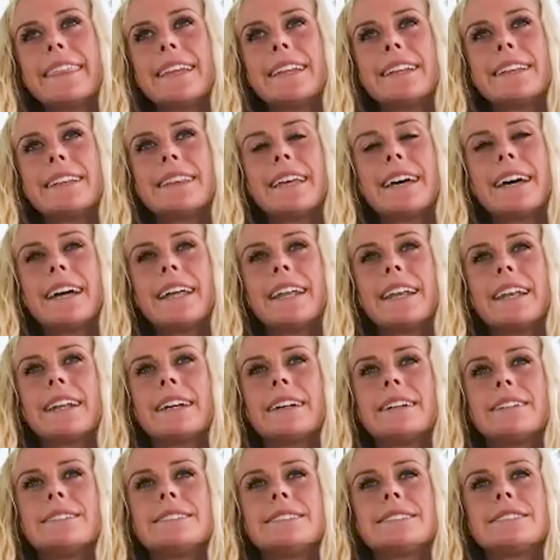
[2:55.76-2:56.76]
think that
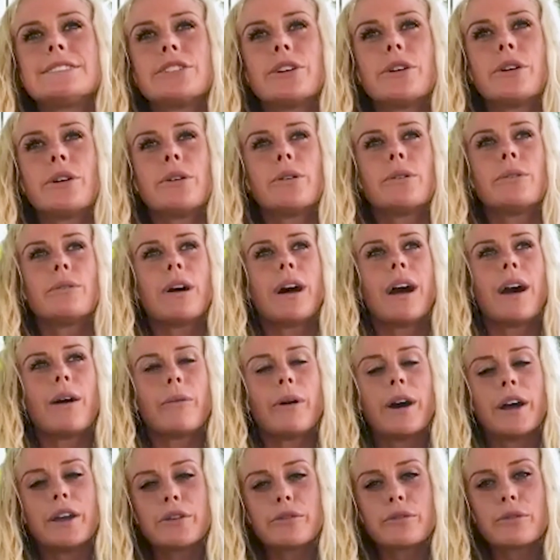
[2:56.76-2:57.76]
so
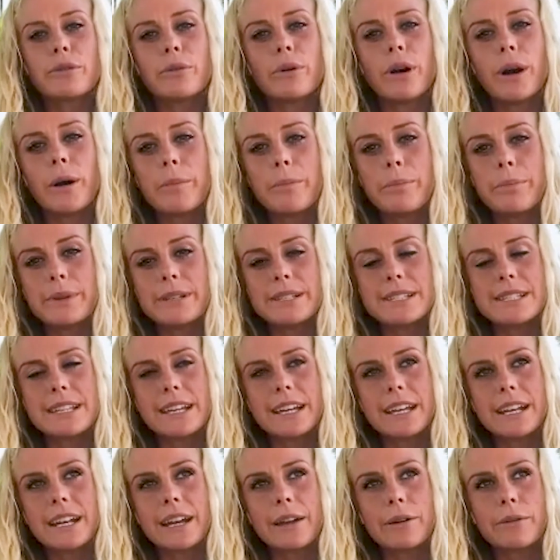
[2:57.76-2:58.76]
how I grew up is
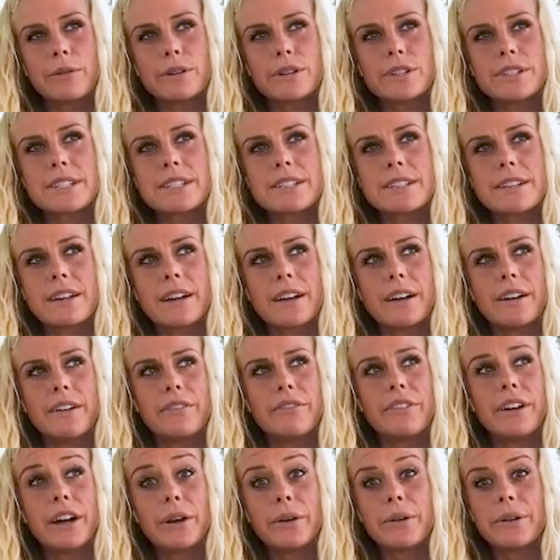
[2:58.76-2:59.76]
that I was
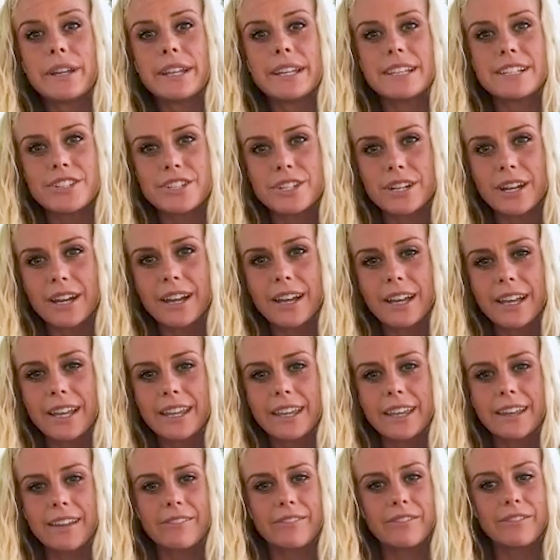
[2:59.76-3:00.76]
very
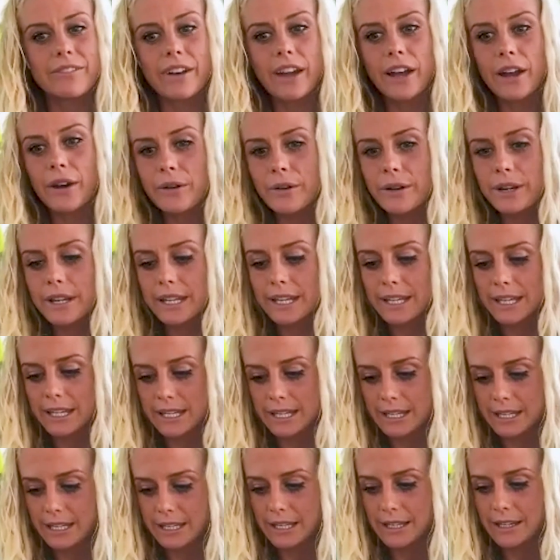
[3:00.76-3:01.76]
shy,
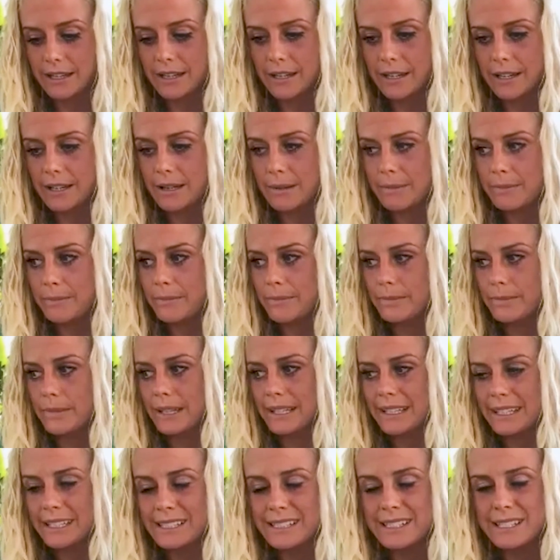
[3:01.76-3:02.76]
very
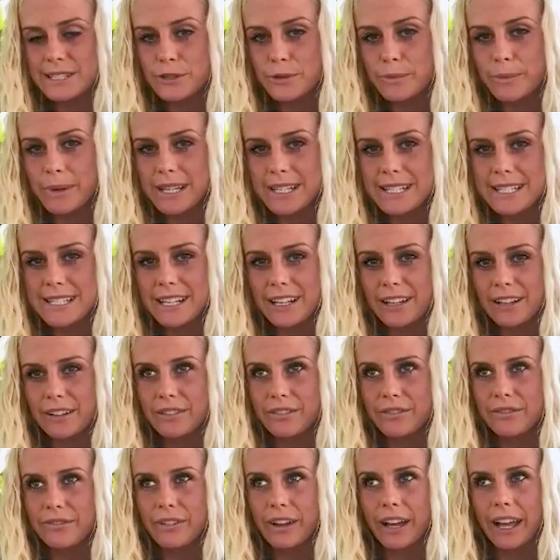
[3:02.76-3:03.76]
into
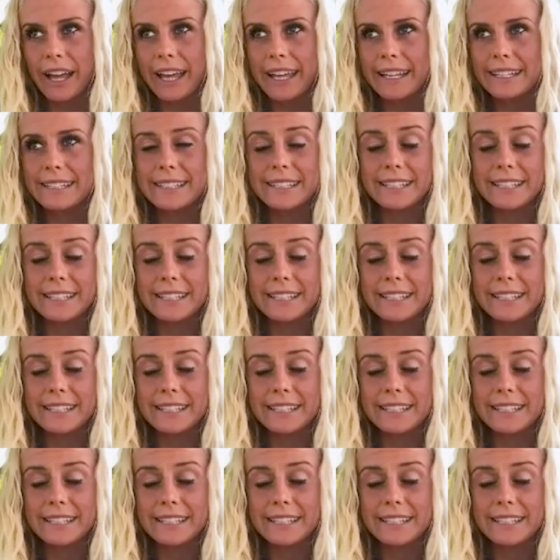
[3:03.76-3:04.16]
myself. I